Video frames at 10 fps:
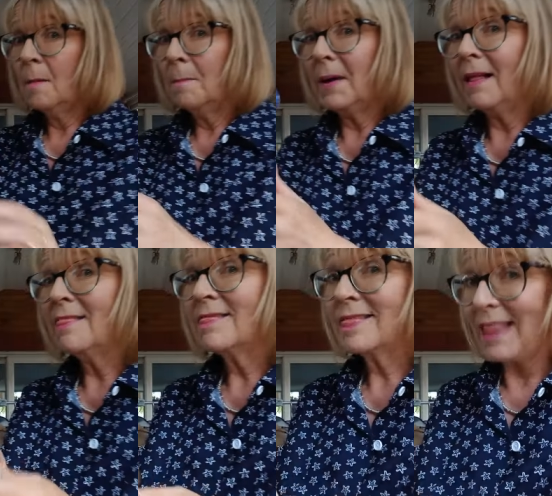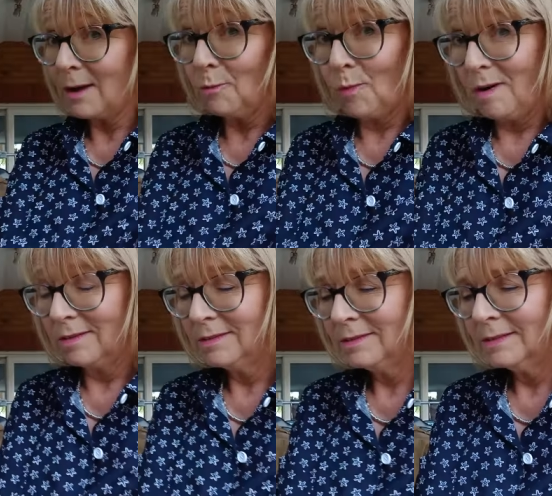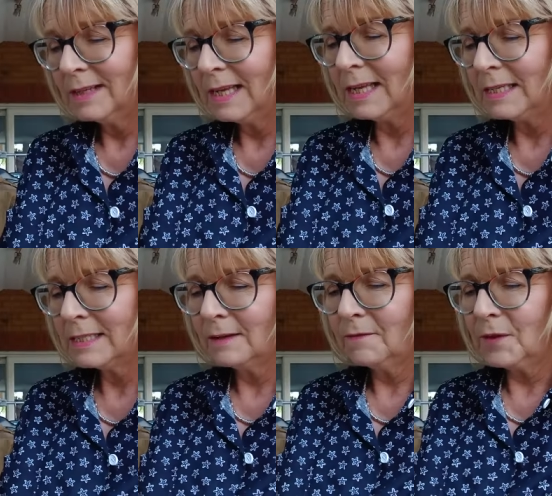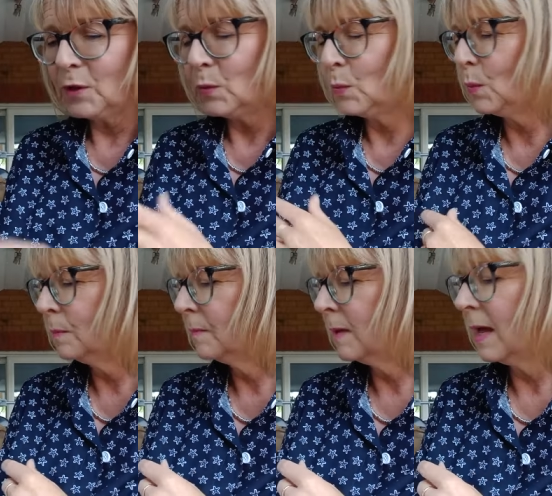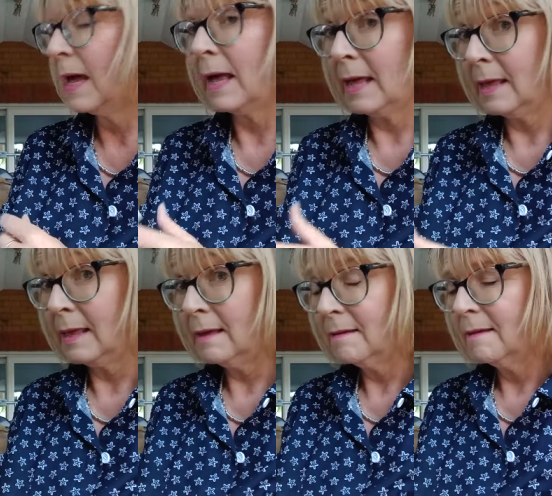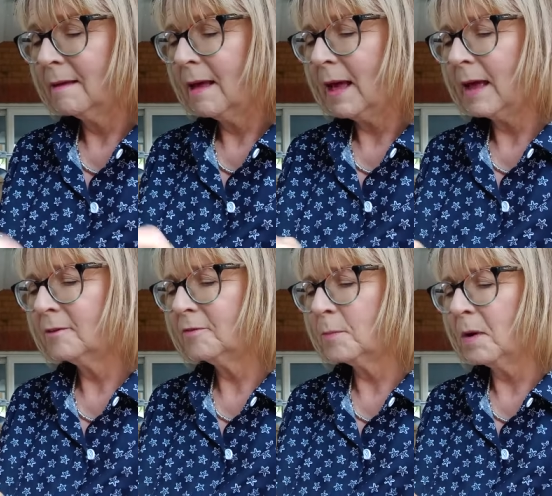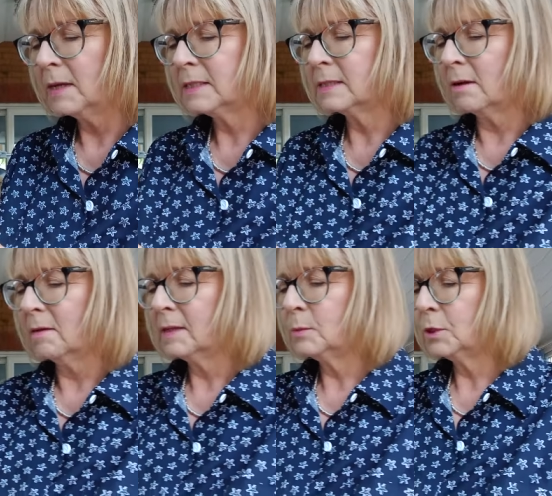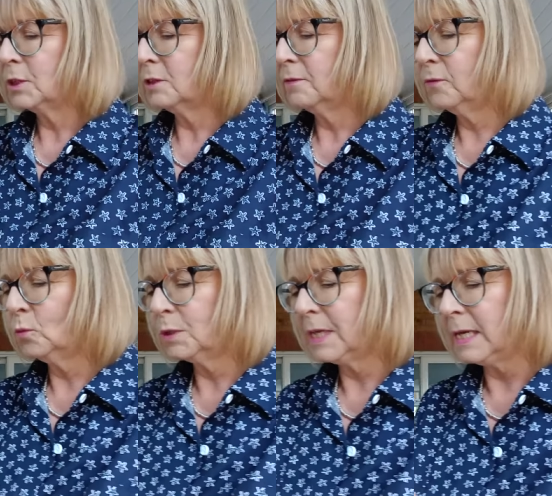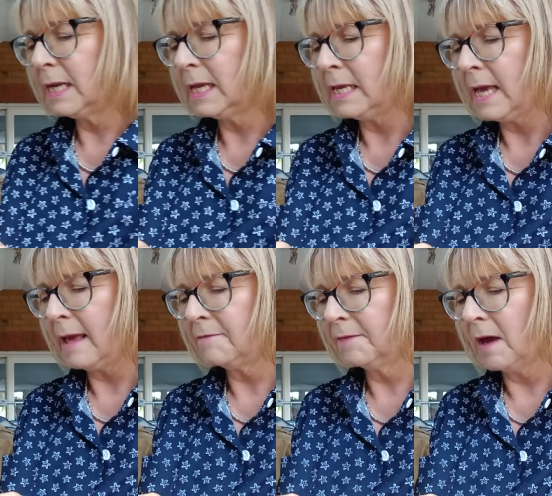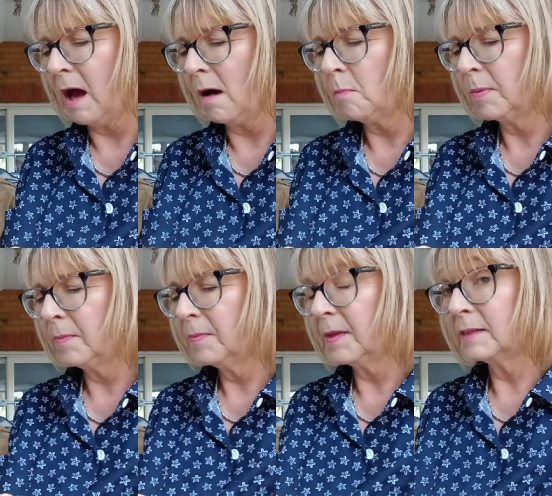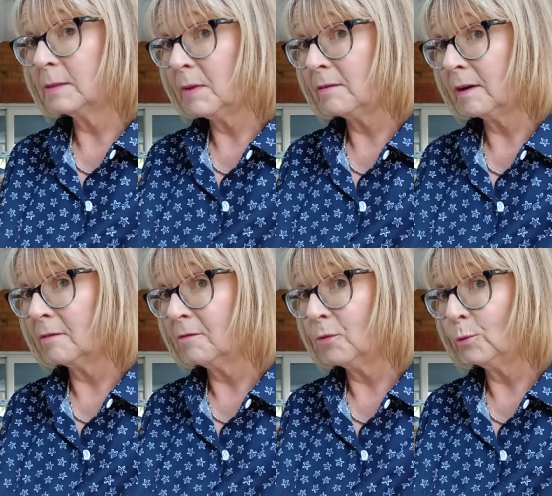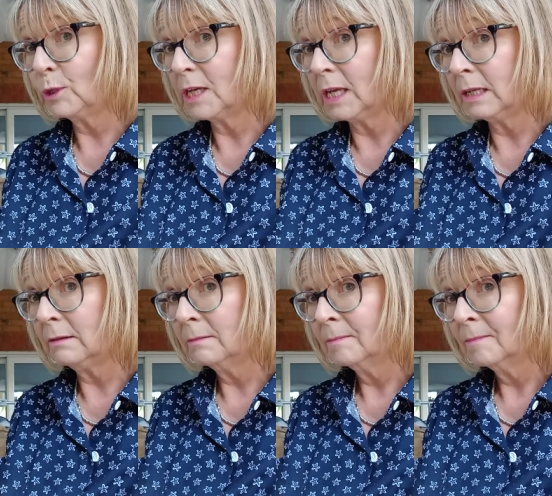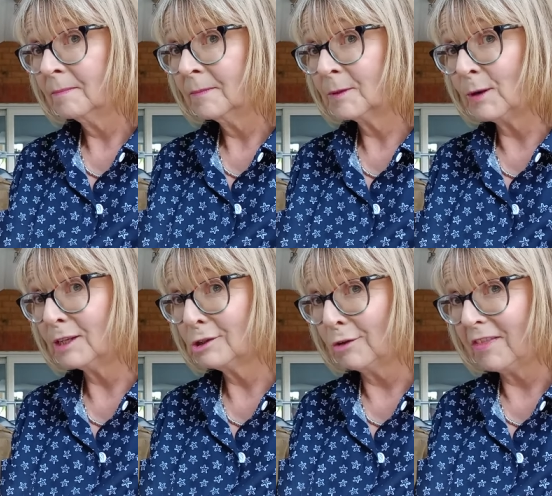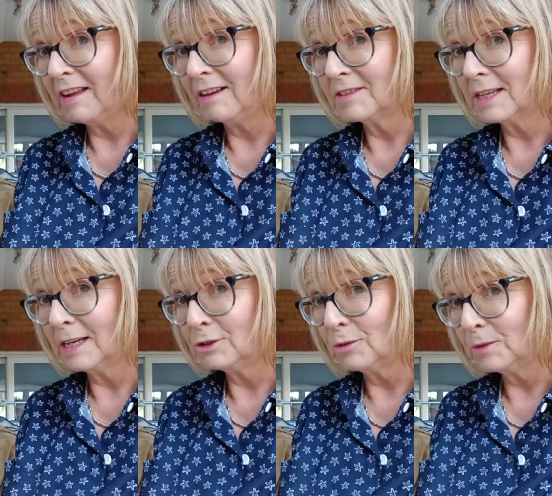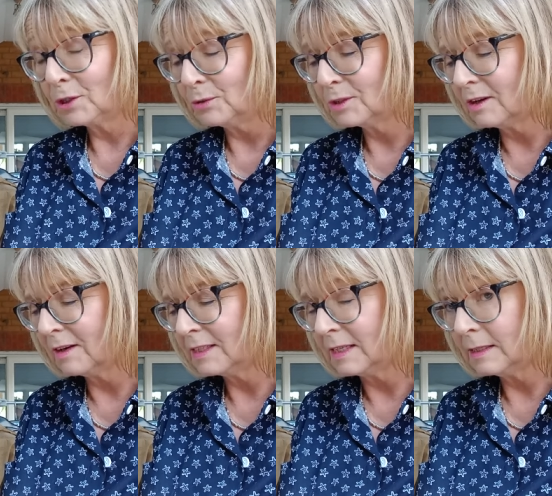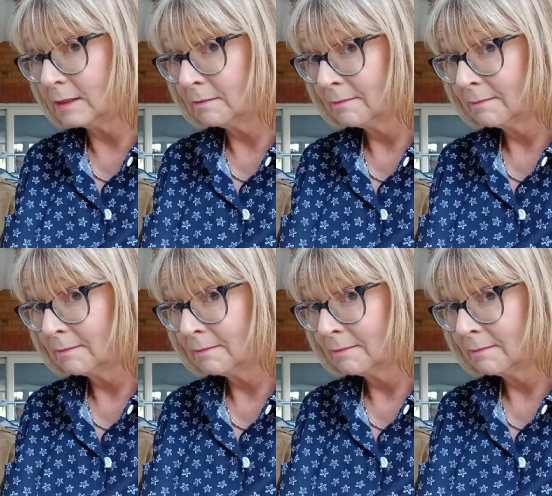But that one is view A, and for my size, which is a 14EF cup, that's American 14. So let's not think I've suddenly dropped 2 sizes.